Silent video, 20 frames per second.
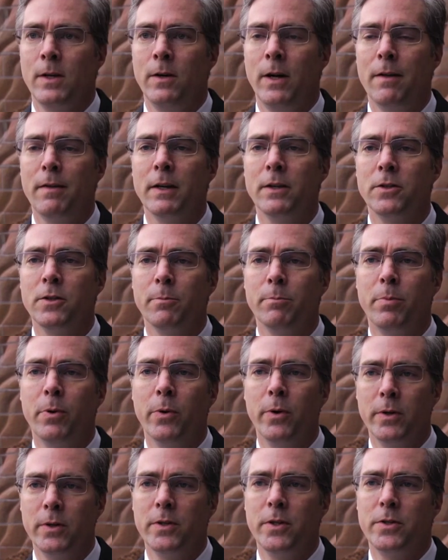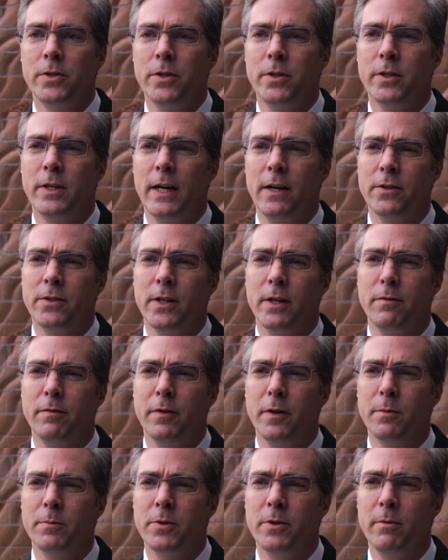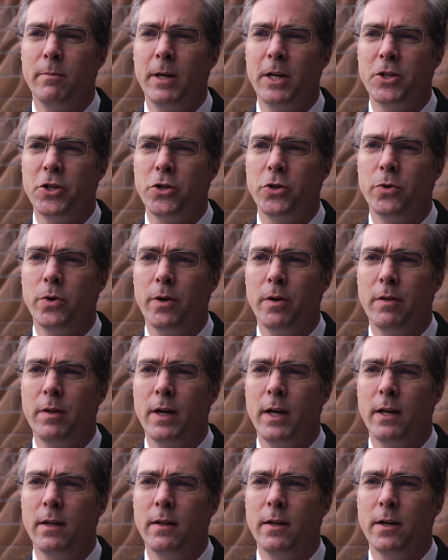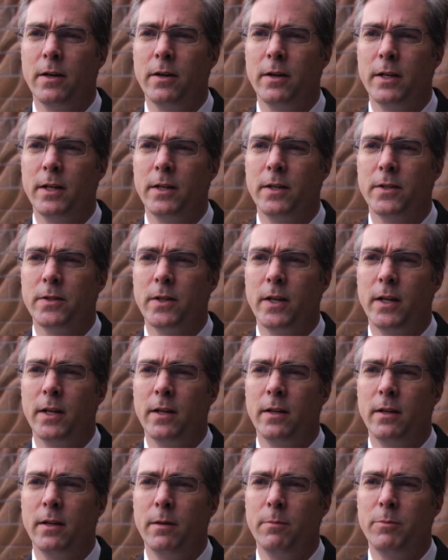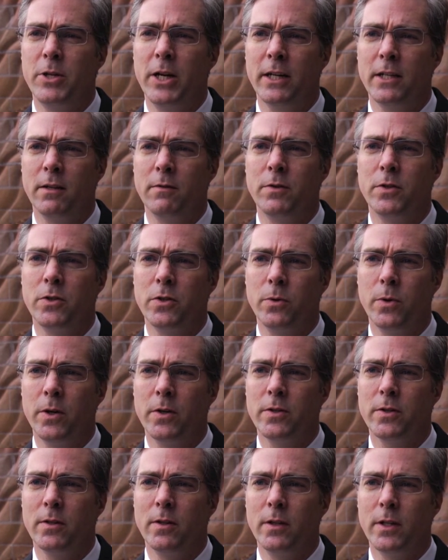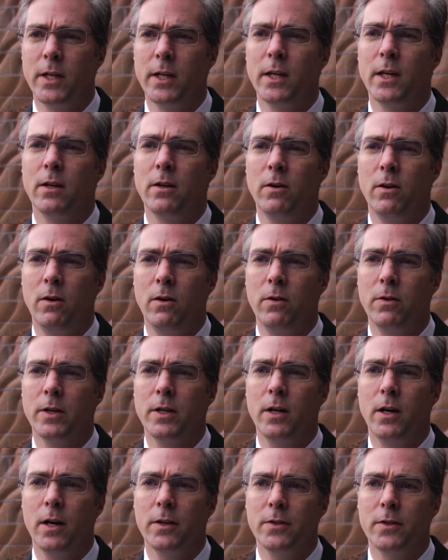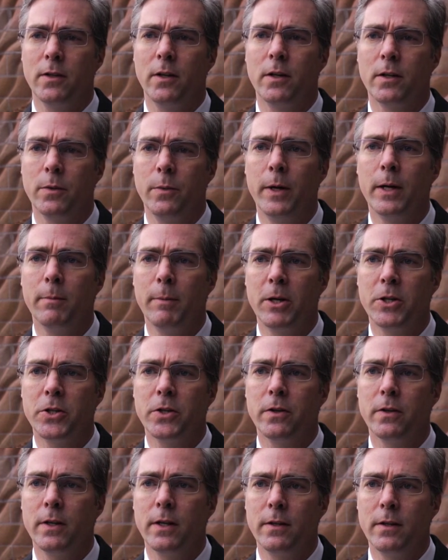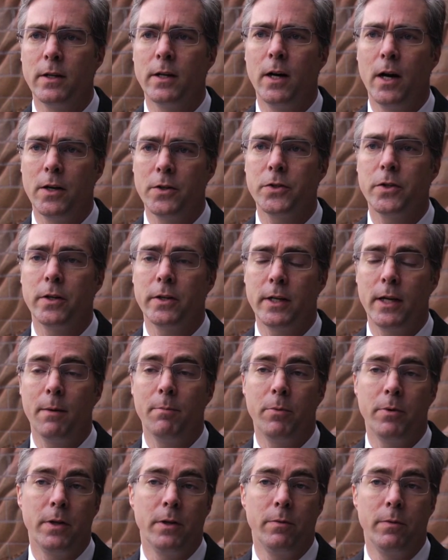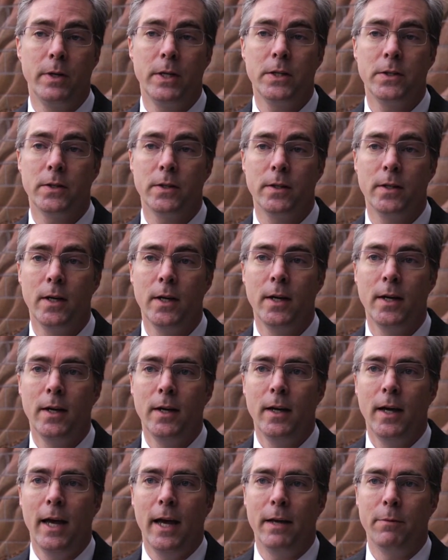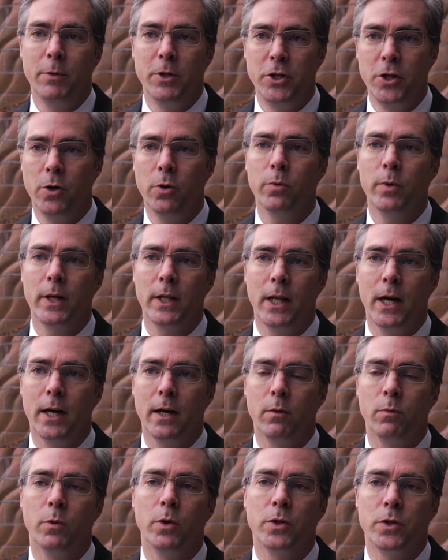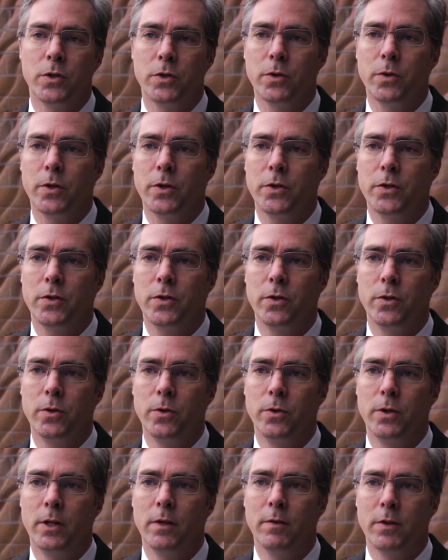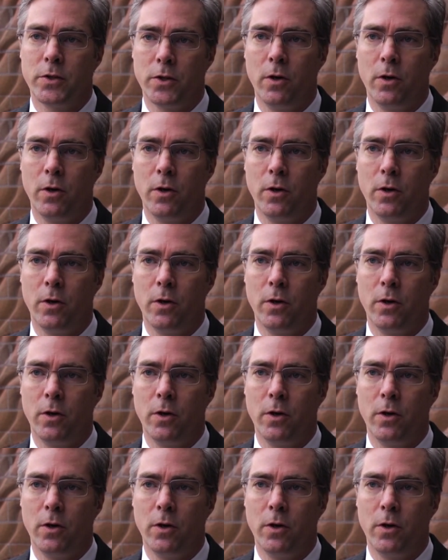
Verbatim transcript: I think it's important to turn to outside firms to make sure that there is an objective source looking at all the costs along the way to make sure that the costs are kept within reason and we don't rely on one source to give us